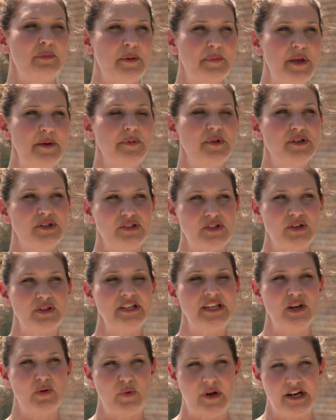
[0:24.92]
But people are
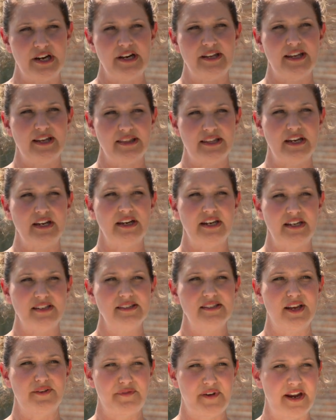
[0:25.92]
certainly aware that there
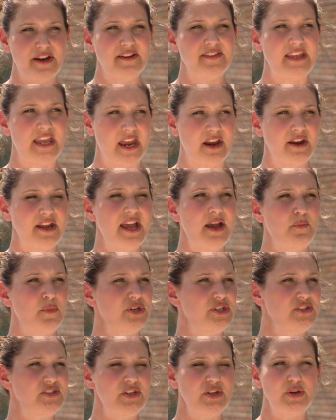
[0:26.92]
is a fire in the area, and
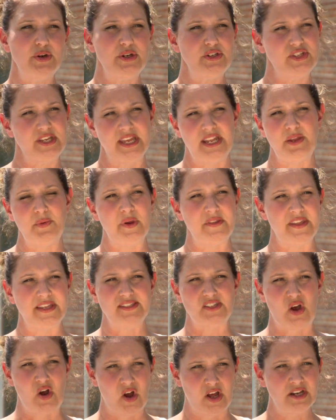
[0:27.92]
we're just encouraging anyone
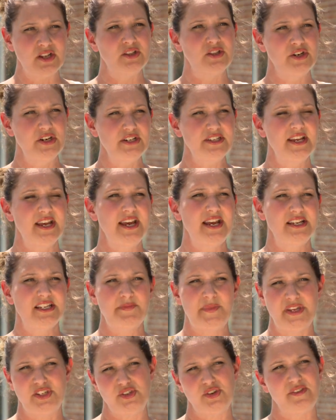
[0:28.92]
that's on alert
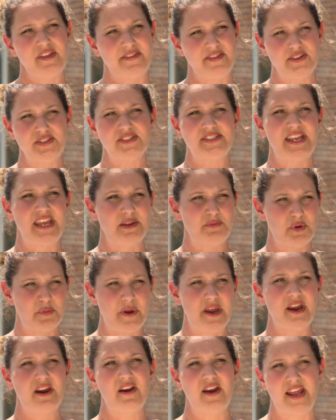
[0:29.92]
to make sure that they're staying
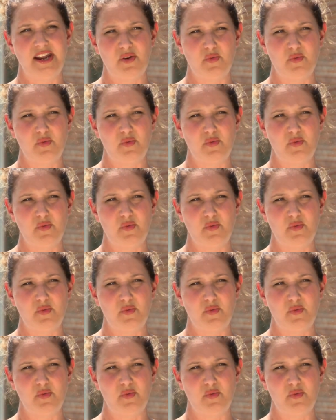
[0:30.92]
prepared